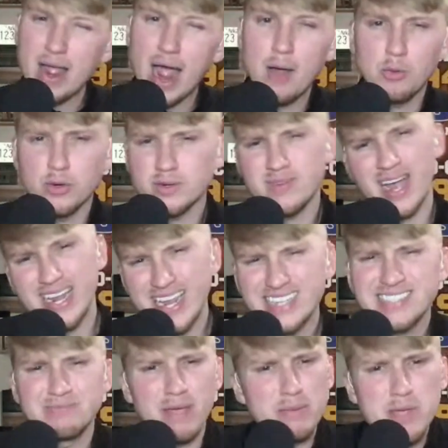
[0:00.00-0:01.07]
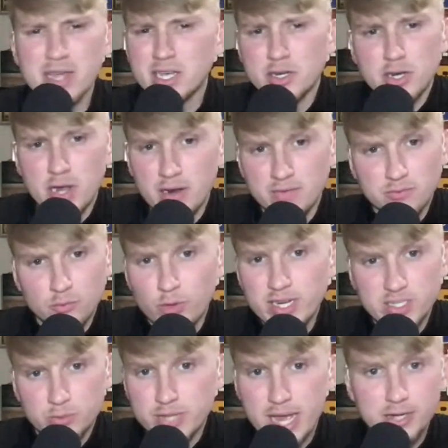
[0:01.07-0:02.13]
I, I, would, I guess maybe I could uh,
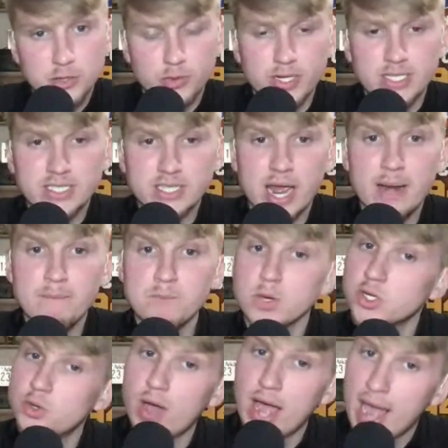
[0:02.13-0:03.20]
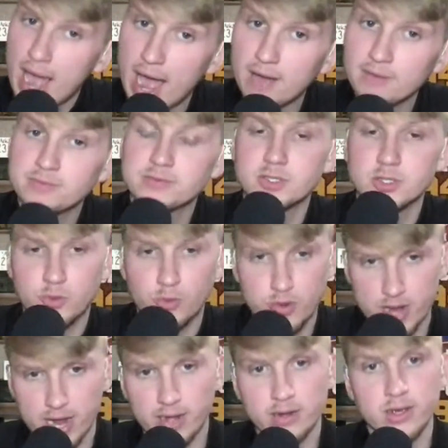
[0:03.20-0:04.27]
reason with that to an extent, but you have to
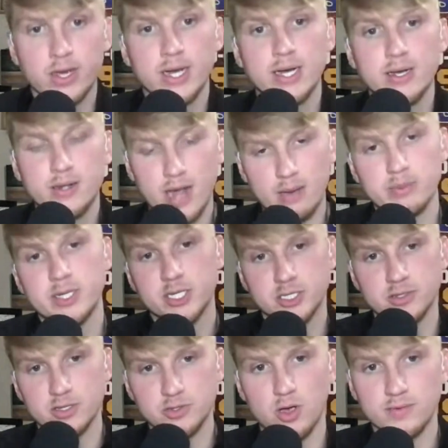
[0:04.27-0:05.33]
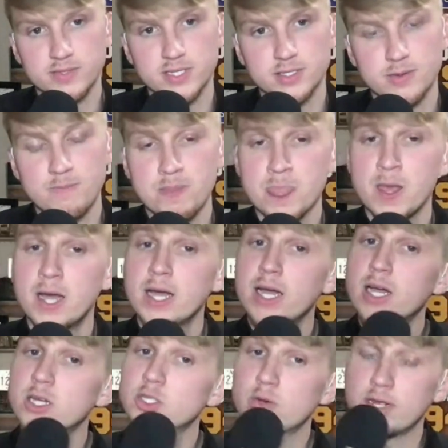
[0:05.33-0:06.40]
create competition this offseason.
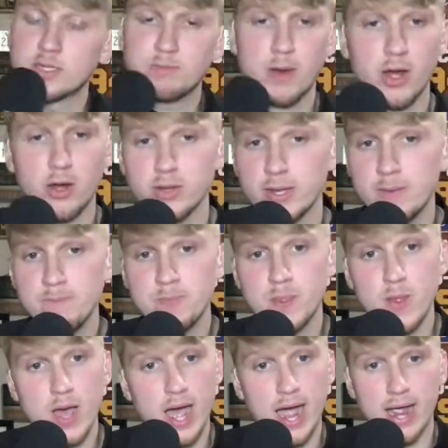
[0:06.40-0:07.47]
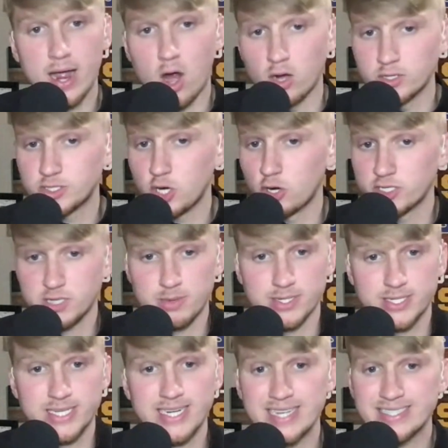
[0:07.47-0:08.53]
Transparently, I, R
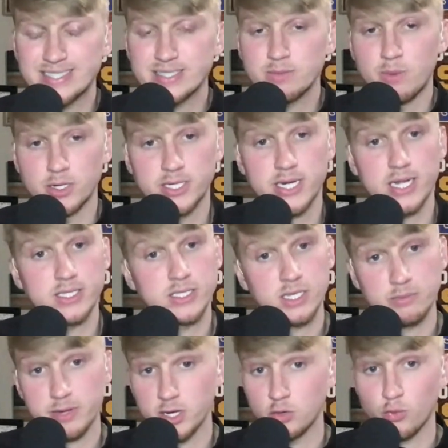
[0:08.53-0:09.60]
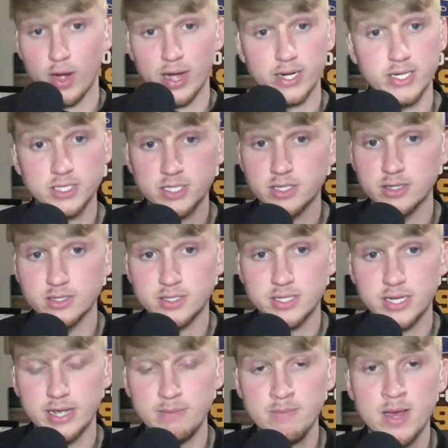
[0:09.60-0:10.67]
J Martinez, Martinez is going to be a great addition to
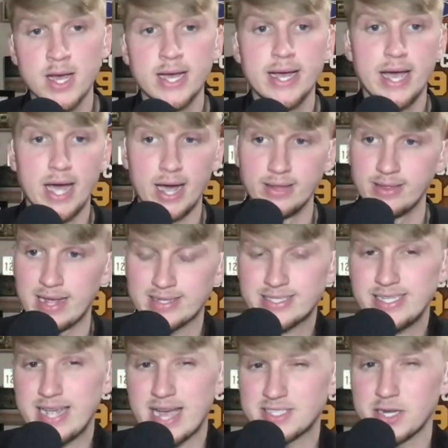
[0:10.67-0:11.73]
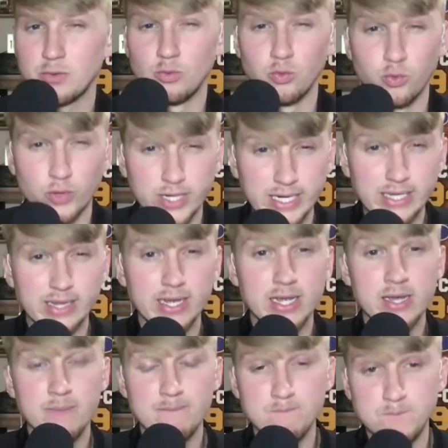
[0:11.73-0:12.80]
this team unless he has a
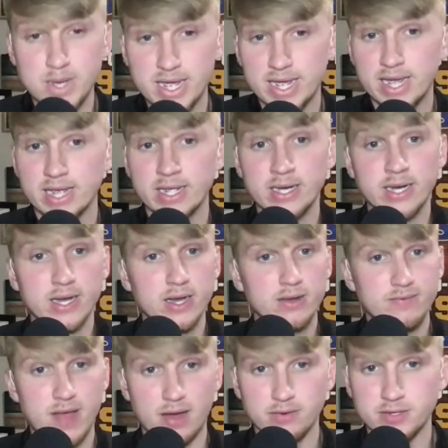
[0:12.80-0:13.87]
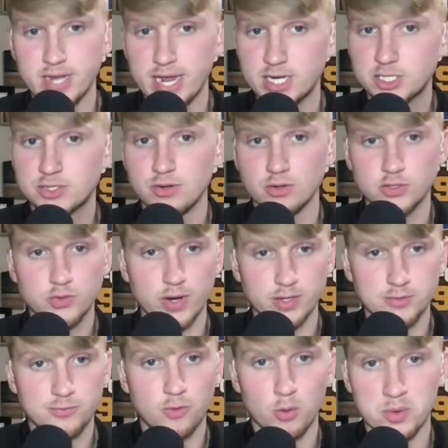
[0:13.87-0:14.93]
really big foundational
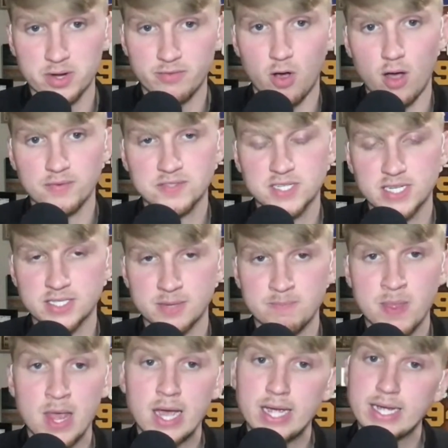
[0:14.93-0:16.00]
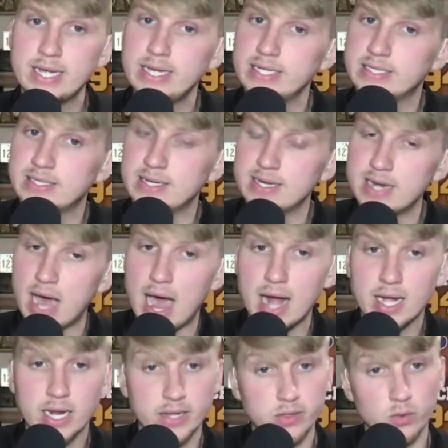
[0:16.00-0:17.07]
transformative offseason. He's
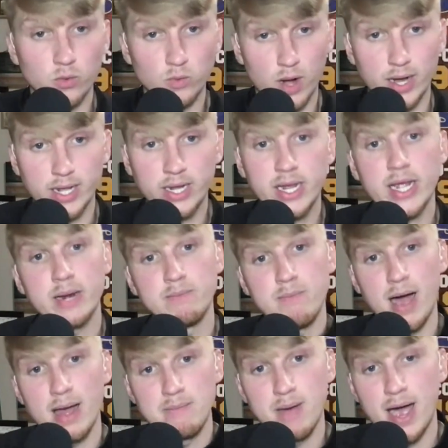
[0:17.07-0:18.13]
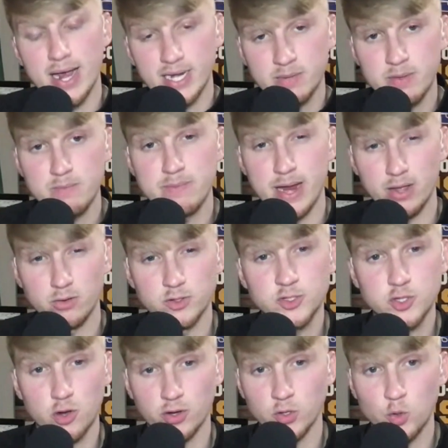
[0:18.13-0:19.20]
not in the running, in my mind, to be
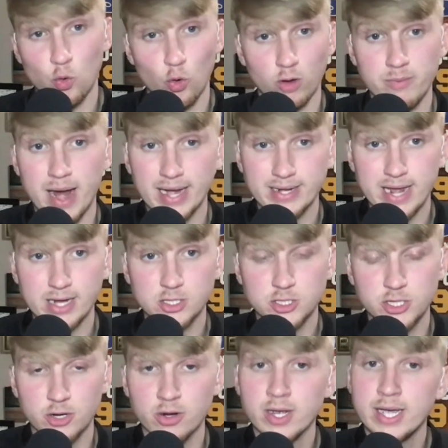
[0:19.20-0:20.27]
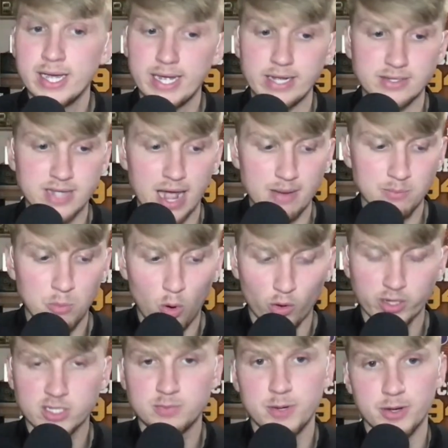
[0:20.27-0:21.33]
Baylor's starting quarterback next year. He's got
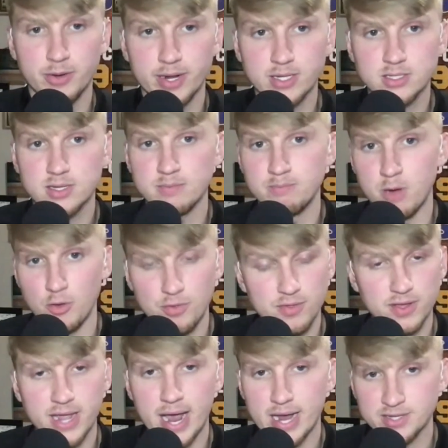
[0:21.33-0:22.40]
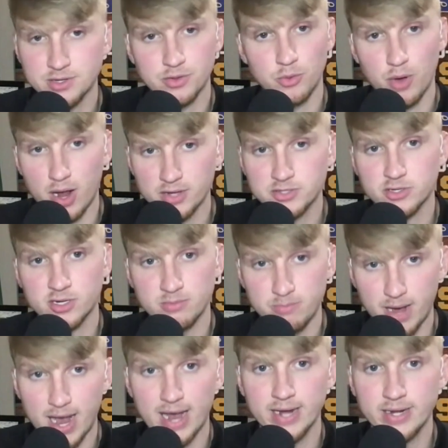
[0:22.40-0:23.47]
more experience than both of the guys on the roster
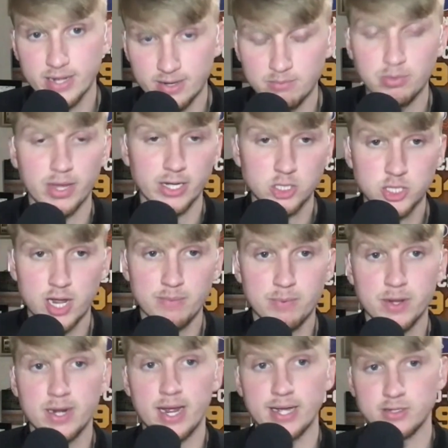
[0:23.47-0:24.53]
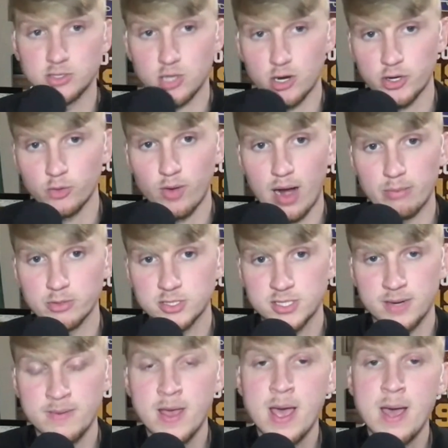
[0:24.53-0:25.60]
combined in Blake Shapen and Sawyer
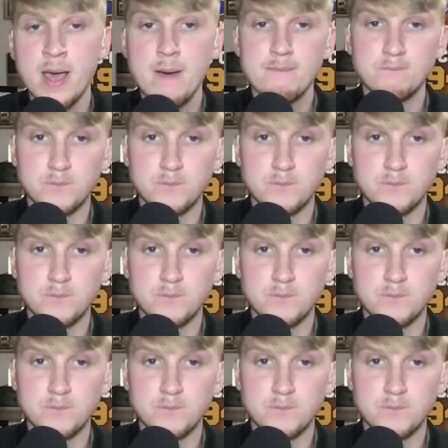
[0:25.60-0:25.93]
Robertson,